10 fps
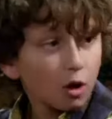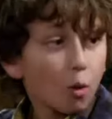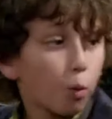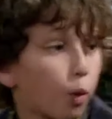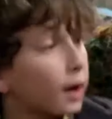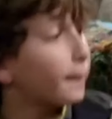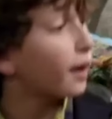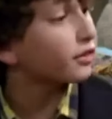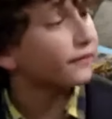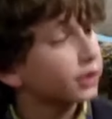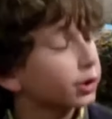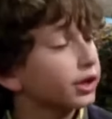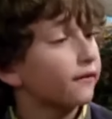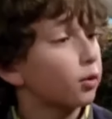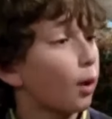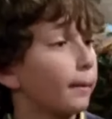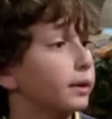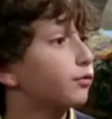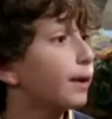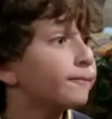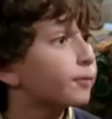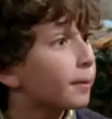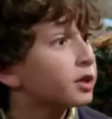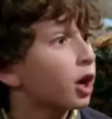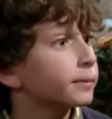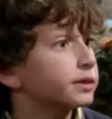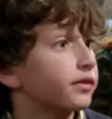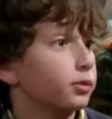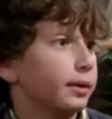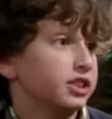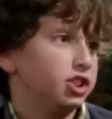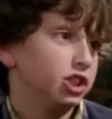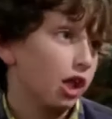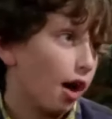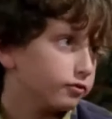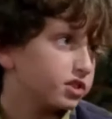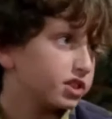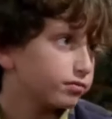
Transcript: What about the fury of a woman ripped from the arms of the man she loves?